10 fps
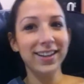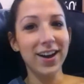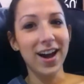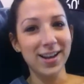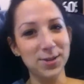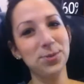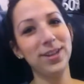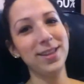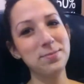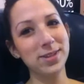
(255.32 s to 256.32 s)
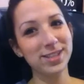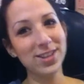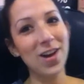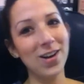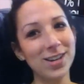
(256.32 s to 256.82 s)
Guys, we're in the
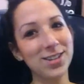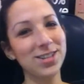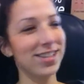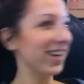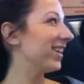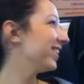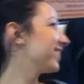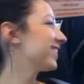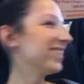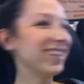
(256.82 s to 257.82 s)
massage chairs.